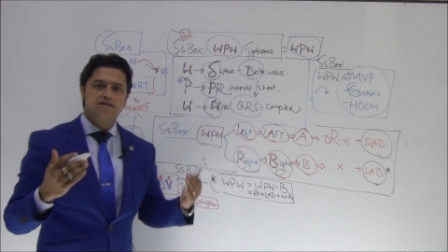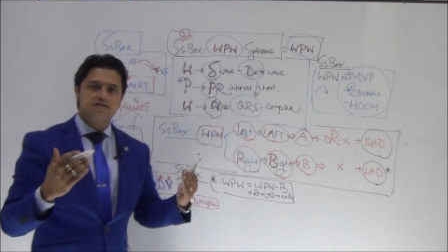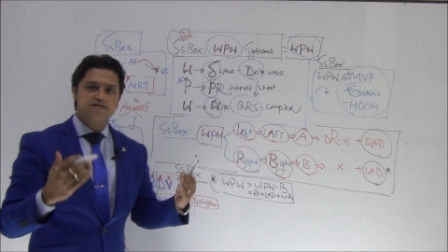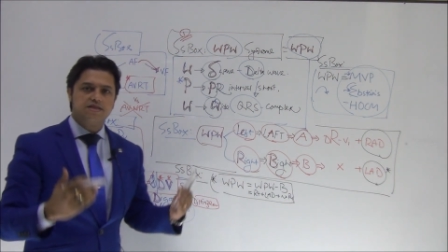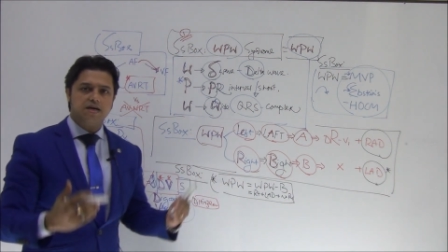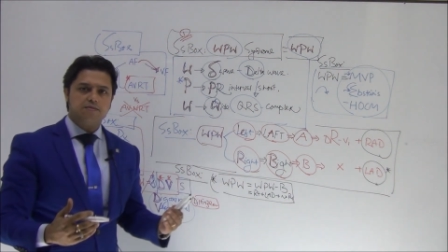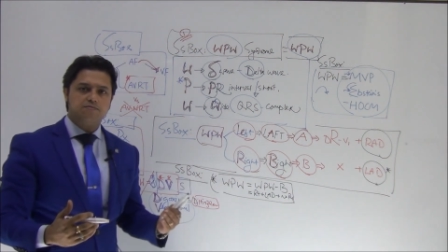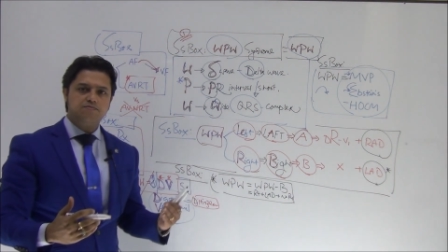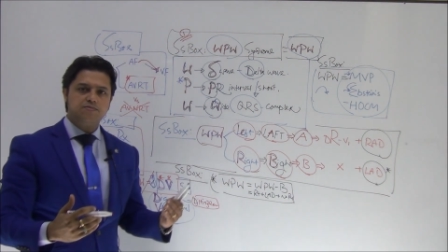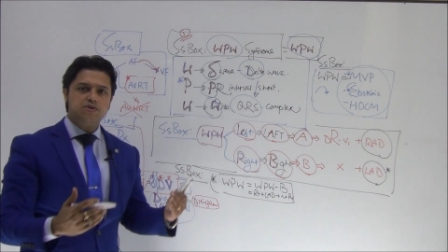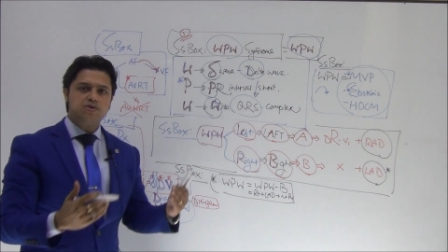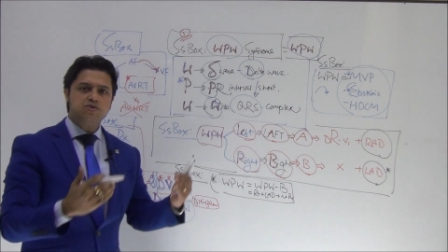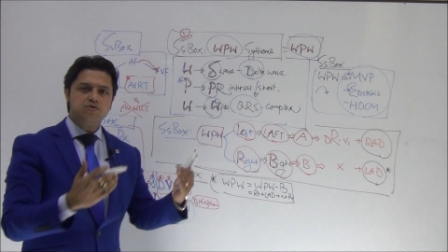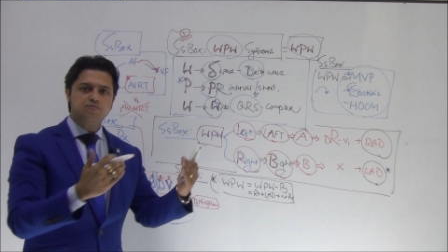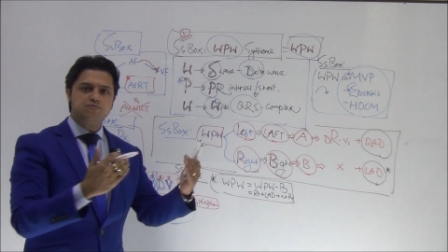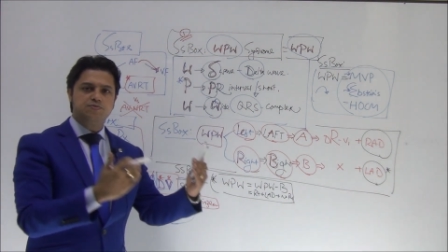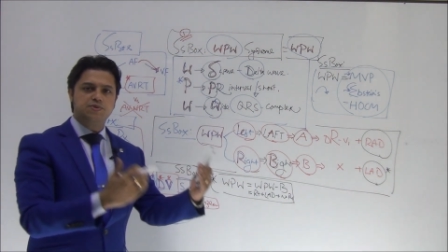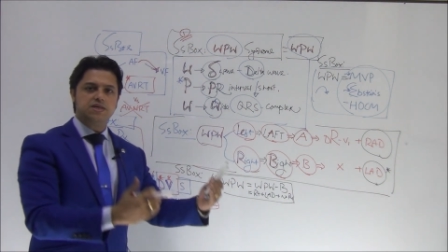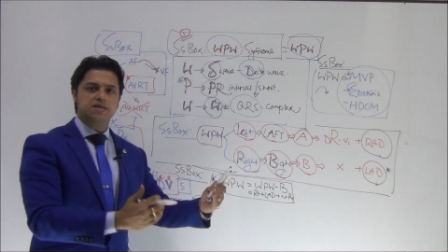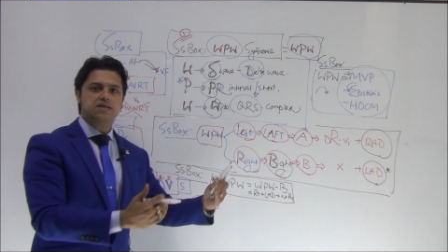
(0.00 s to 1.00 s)

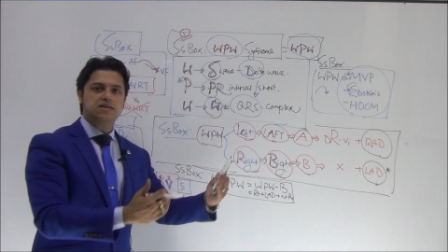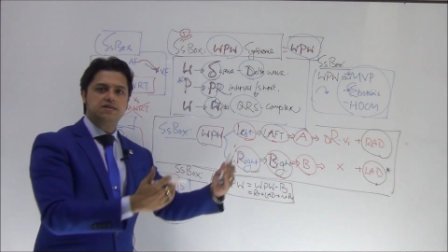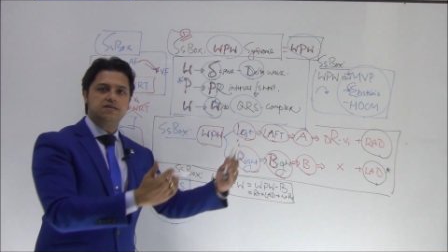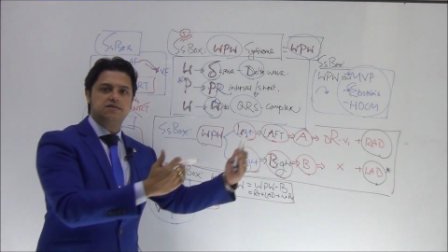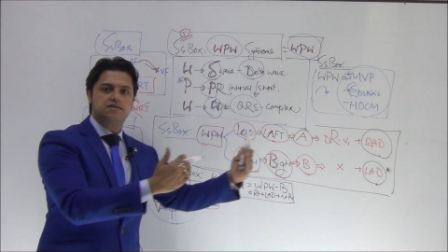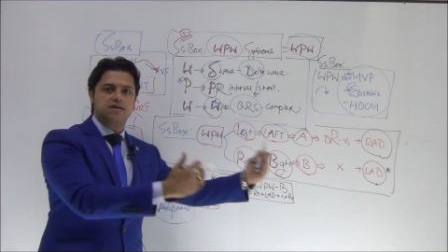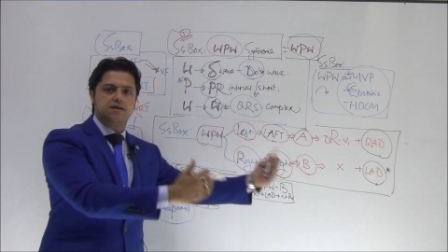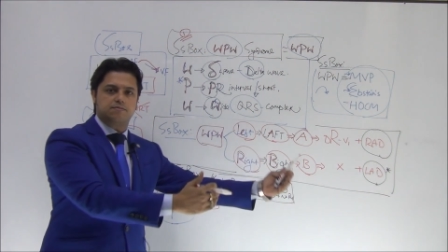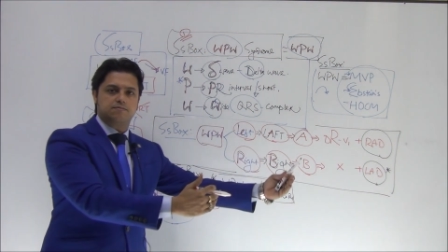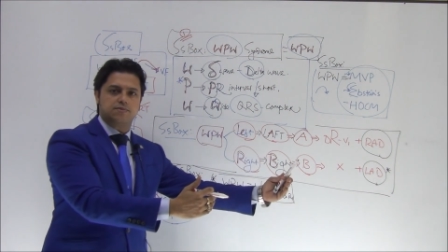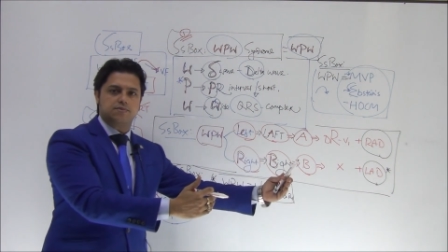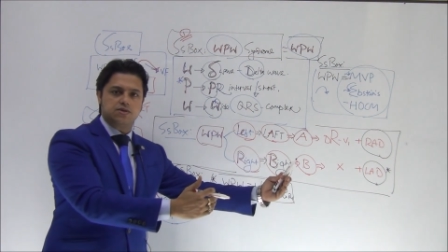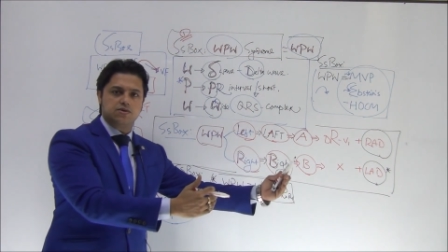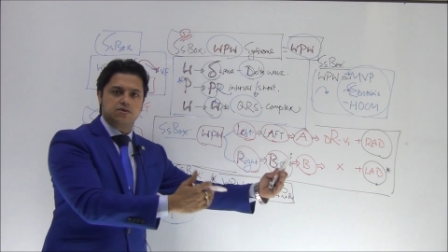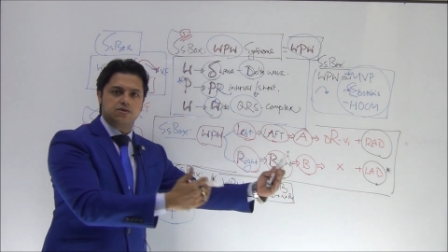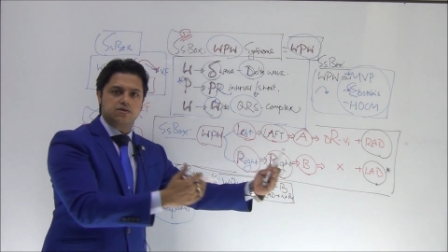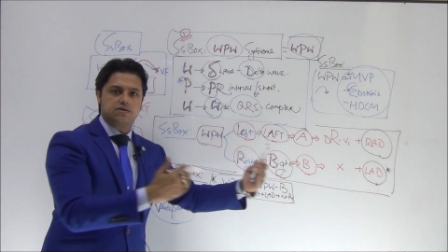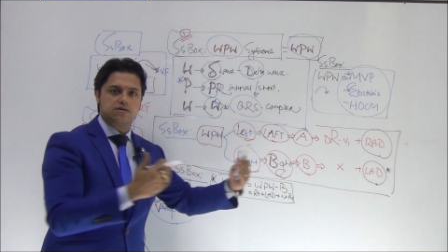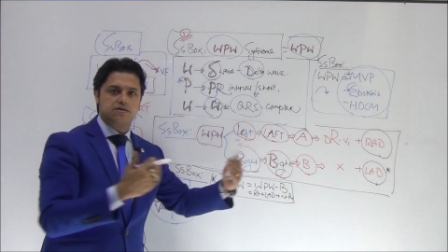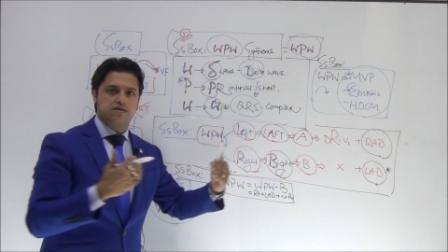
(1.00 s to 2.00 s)

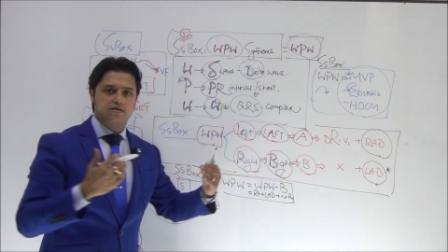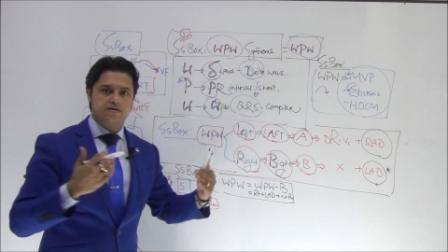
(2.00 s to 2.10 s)
WPW,